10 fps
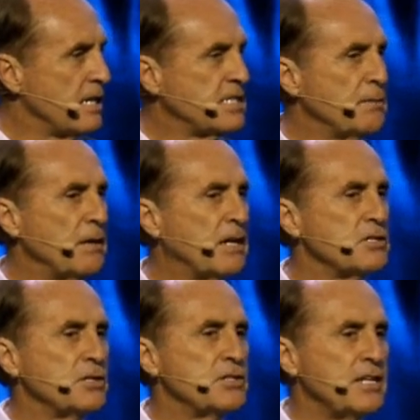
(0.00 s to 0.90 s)
I said,
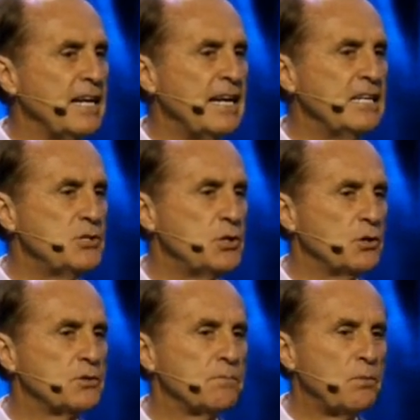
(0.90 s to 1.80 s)
because it's
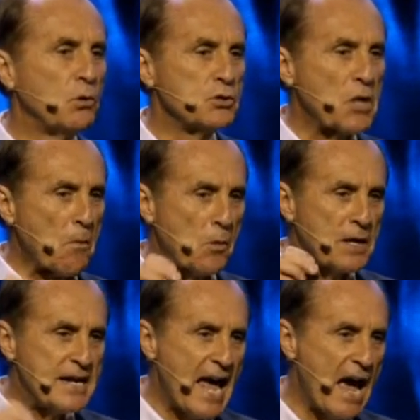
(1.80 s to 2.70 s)
easier to pull
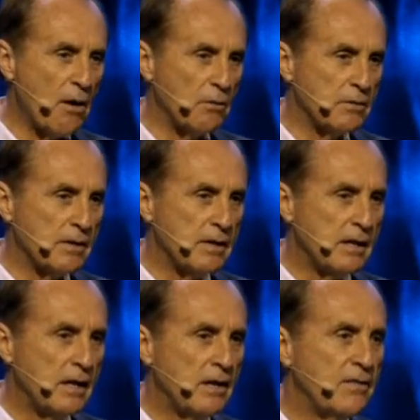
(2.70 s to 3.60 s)
someone down
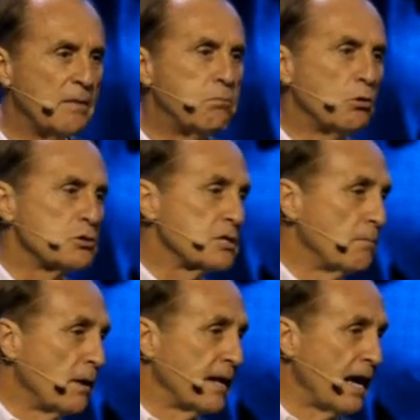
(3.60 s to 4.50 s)
than pull
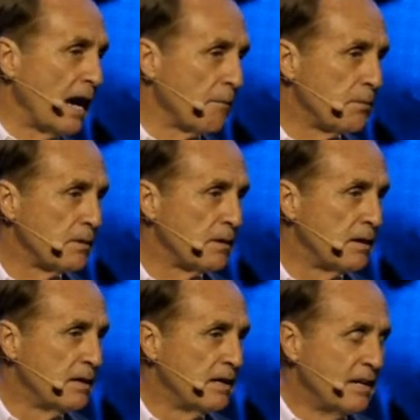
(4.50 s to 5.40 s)
somebody up.
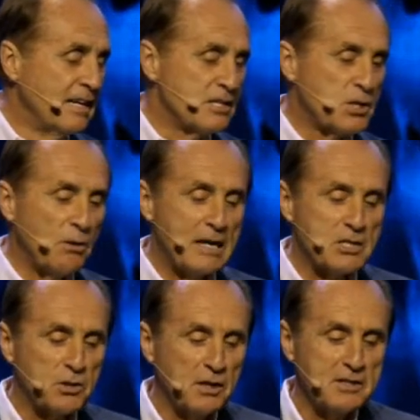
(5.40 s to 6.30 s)
So I
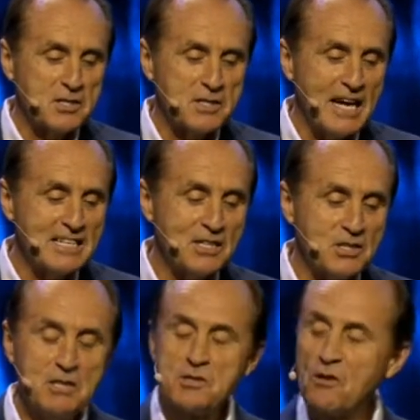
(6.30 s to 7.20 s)
stood on the stage, and
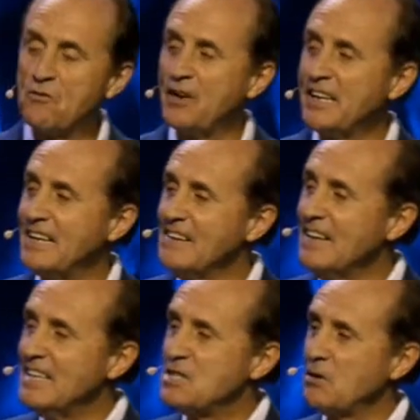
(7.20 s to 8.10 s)
she's so funny.
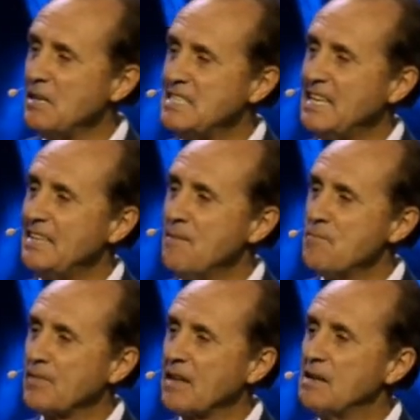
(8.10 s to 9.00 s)
So I said,
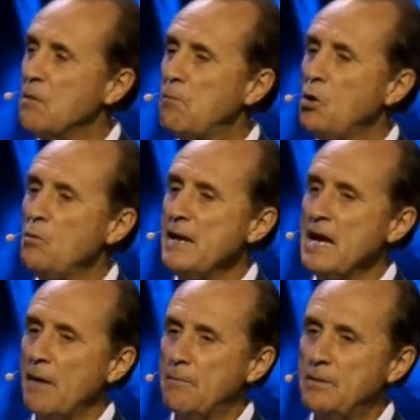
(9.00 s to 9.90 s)
pull
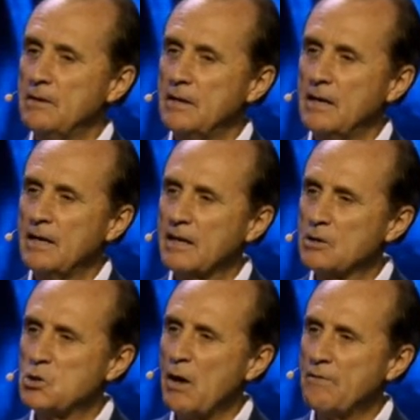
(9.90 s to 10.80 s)
me up,
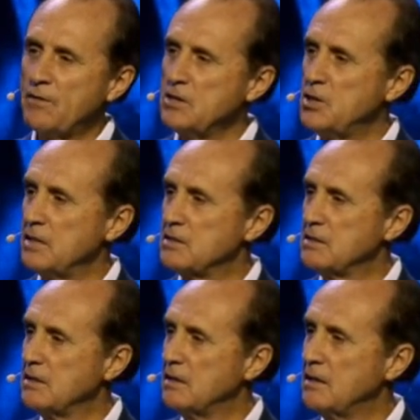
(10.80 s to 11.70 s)
little Joanne Funches.